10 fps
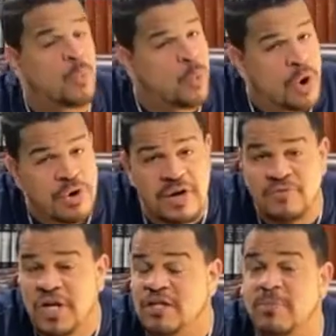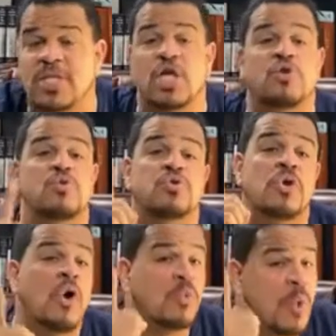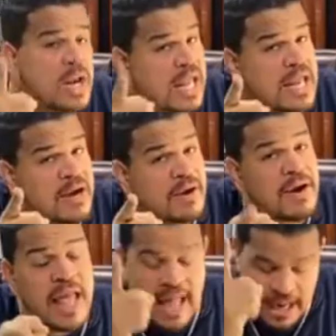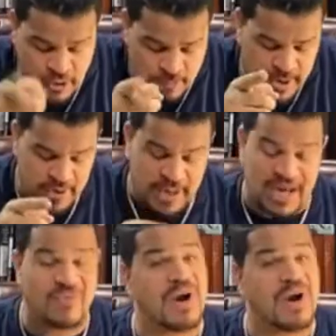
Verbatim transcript: of judgment that you don't want to hear, and you better